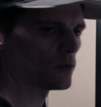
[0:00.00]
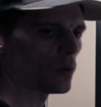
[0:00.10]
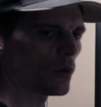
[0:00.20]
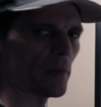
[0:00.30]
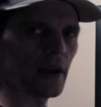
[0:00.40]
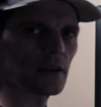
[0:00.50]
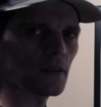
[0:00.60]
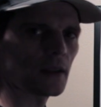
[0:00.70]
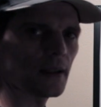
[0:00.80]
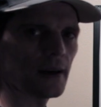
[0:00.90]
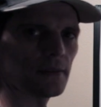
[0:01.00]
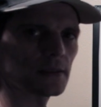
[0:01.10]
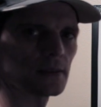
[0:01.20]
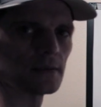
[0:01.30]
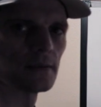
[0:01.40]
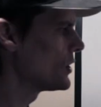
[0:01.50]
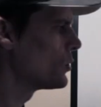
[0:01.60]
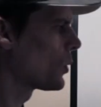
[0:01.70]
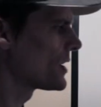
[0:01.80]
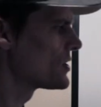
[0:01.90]
will remain on the left.
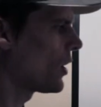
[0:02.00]
You want to